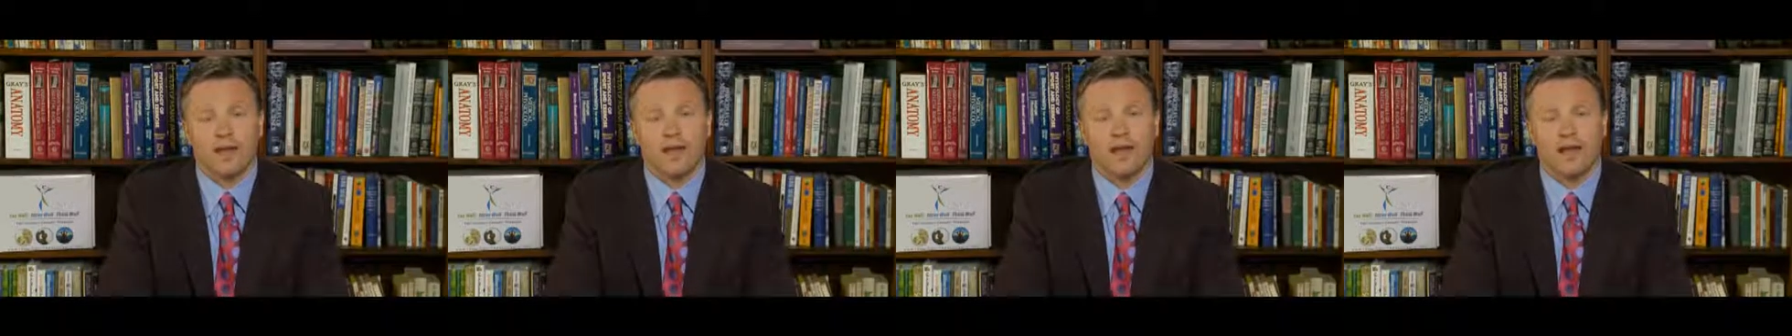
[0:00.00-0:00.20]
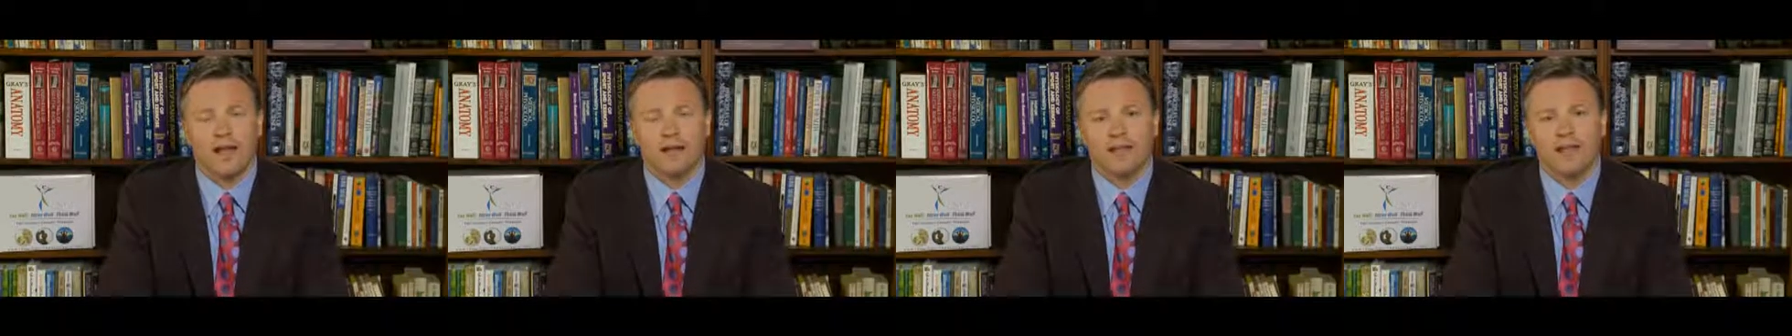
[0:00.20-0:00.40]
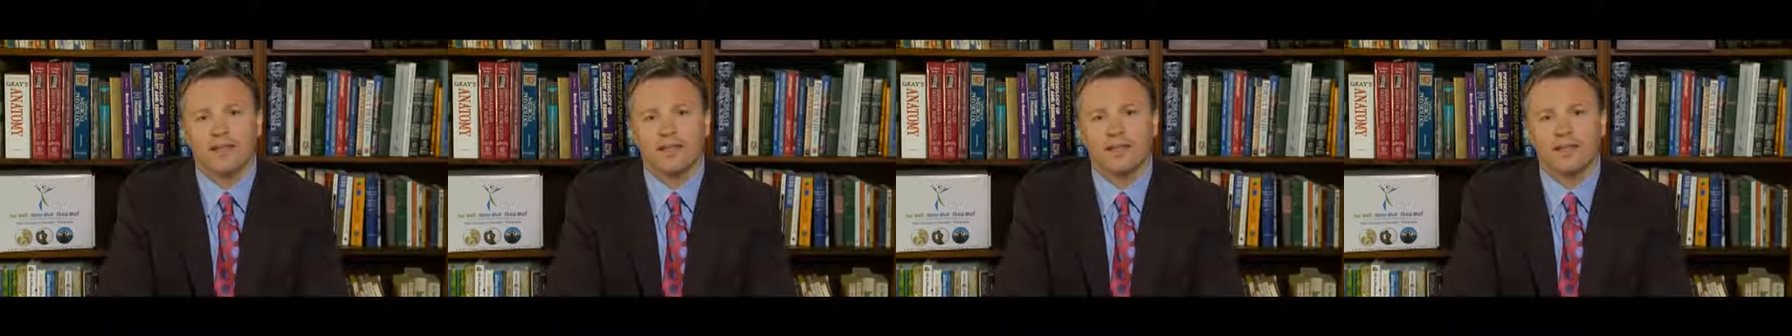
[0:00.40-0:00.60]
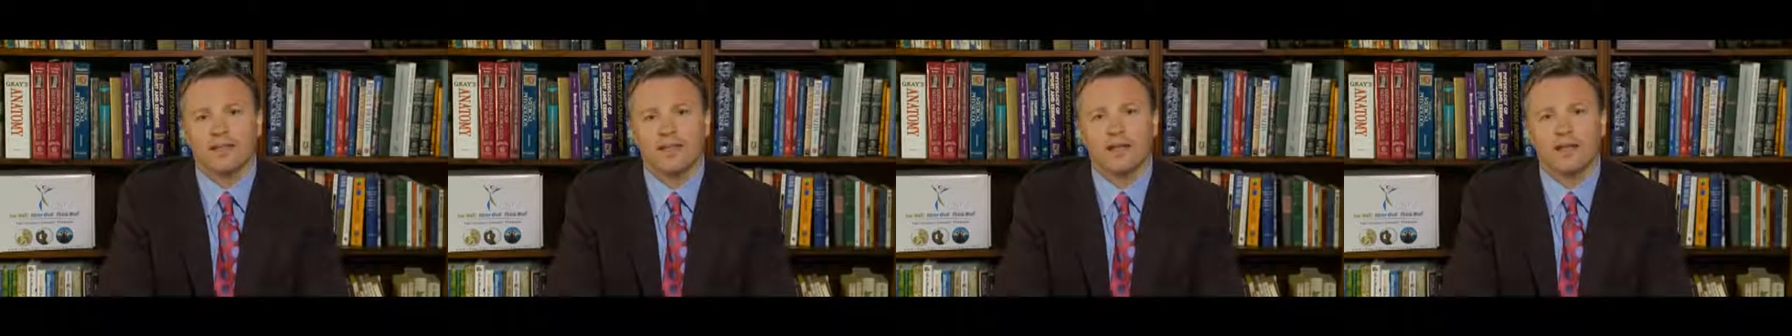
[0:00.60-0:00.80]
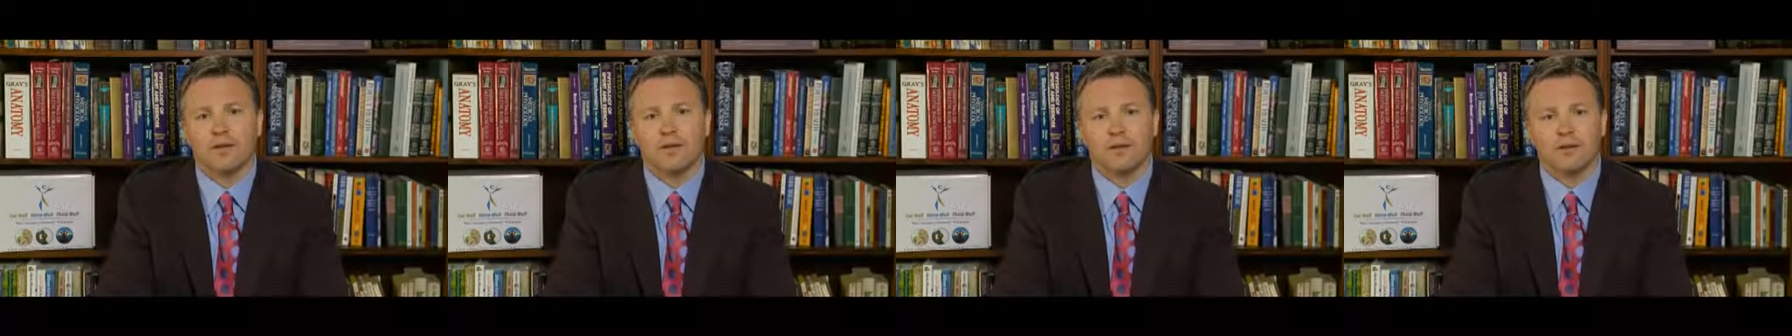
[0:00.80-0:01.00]
And I think
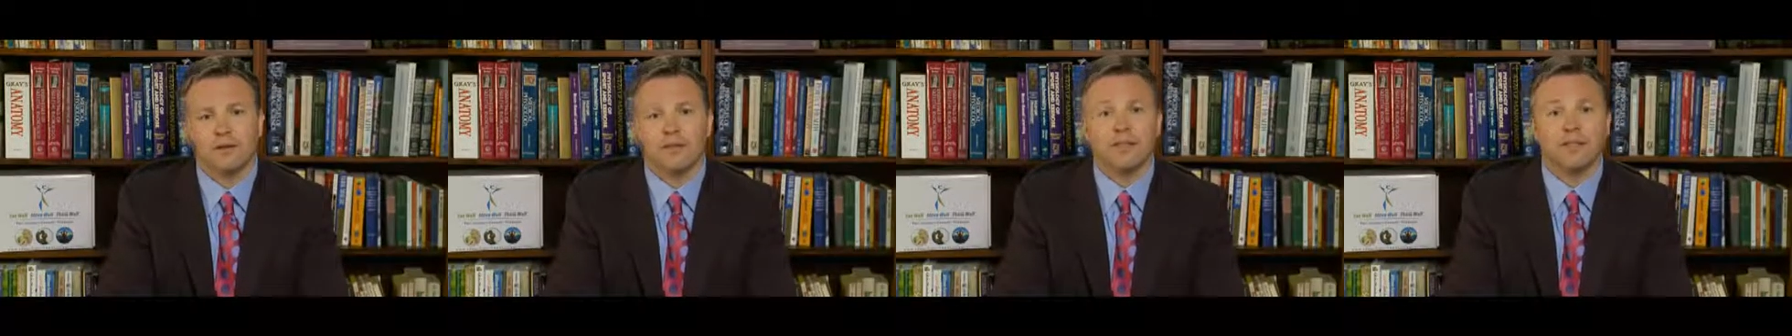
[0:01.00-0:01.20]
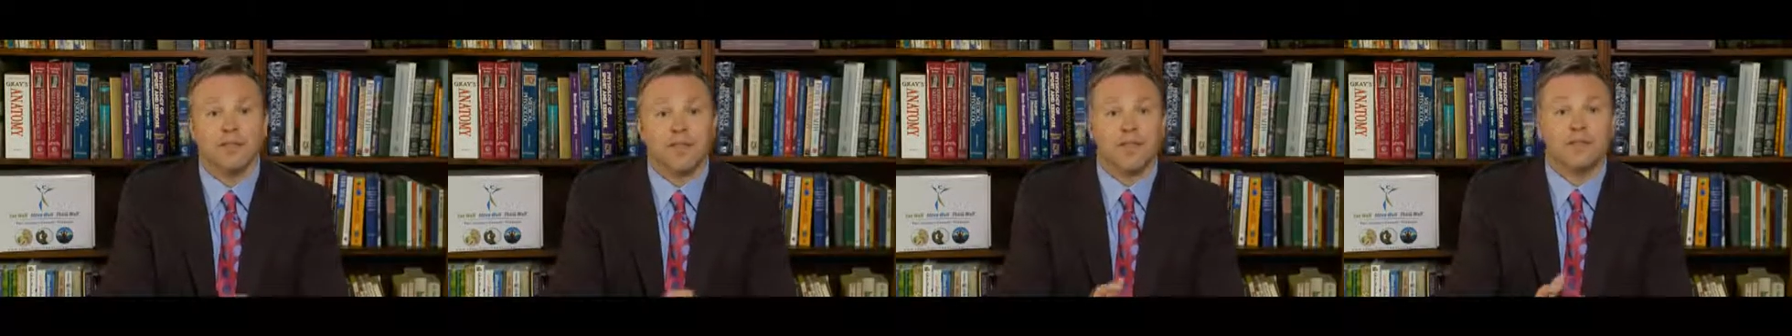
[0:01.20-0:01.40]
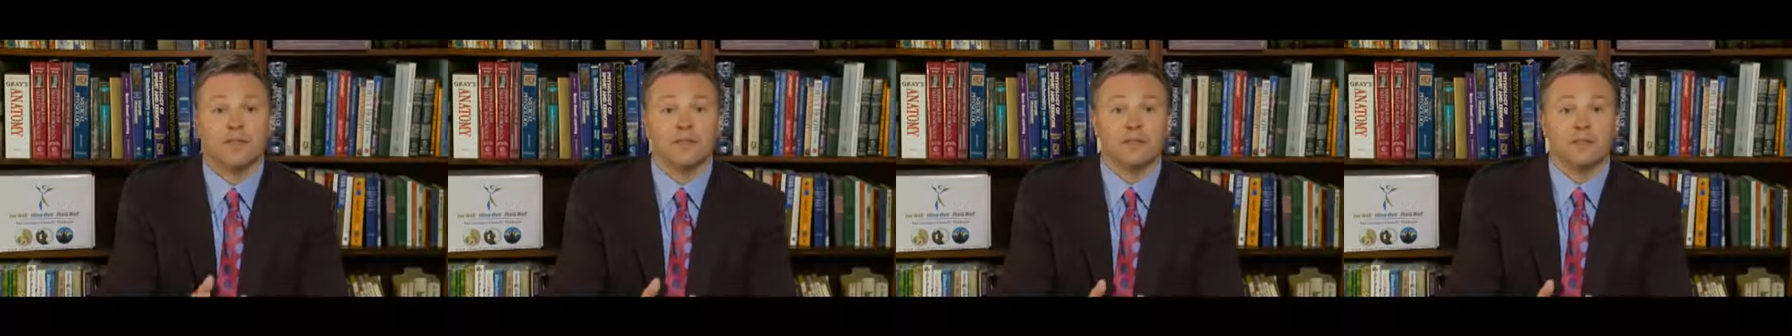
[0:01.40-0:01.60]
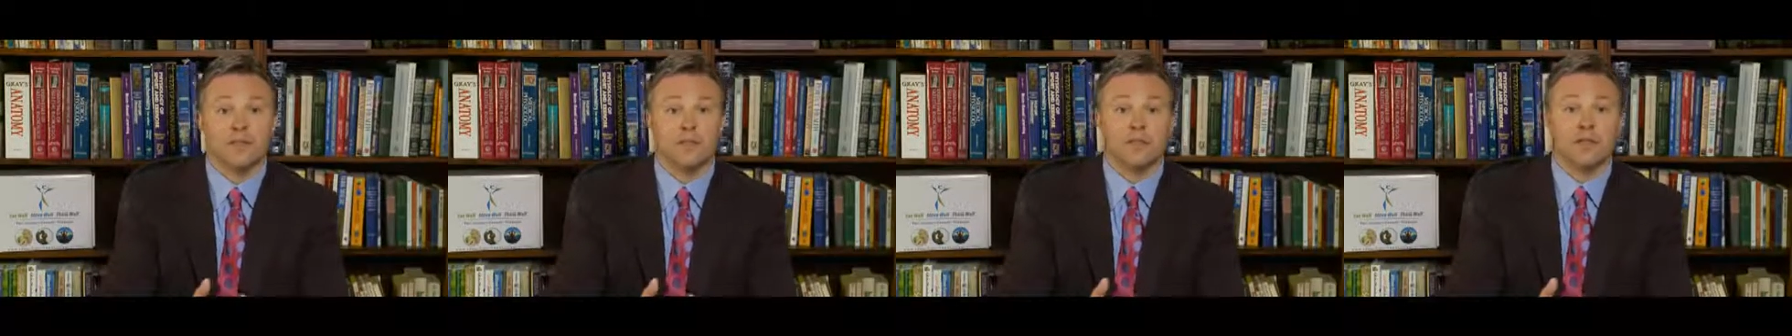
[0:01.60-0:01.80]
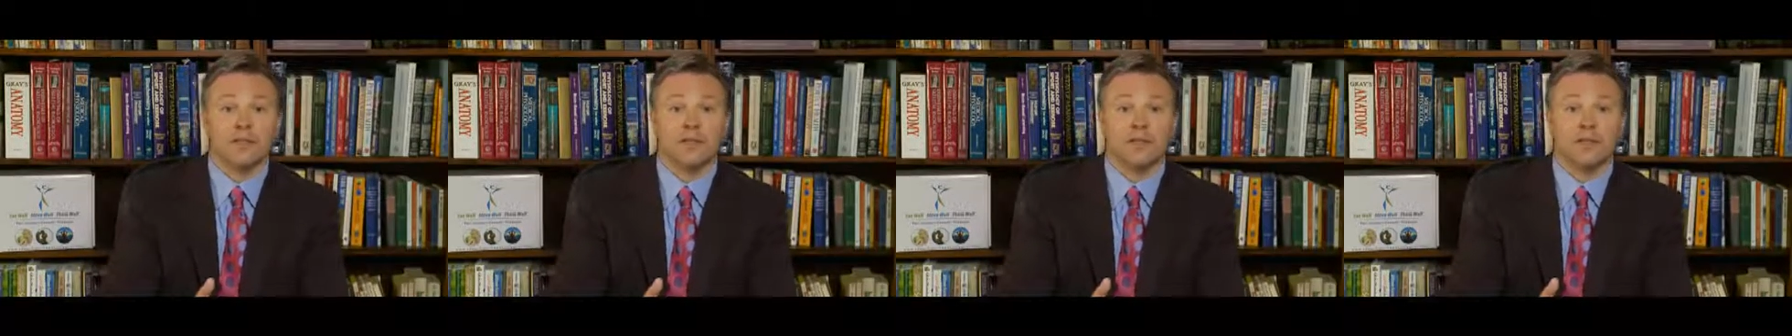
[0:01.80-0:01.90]
that really does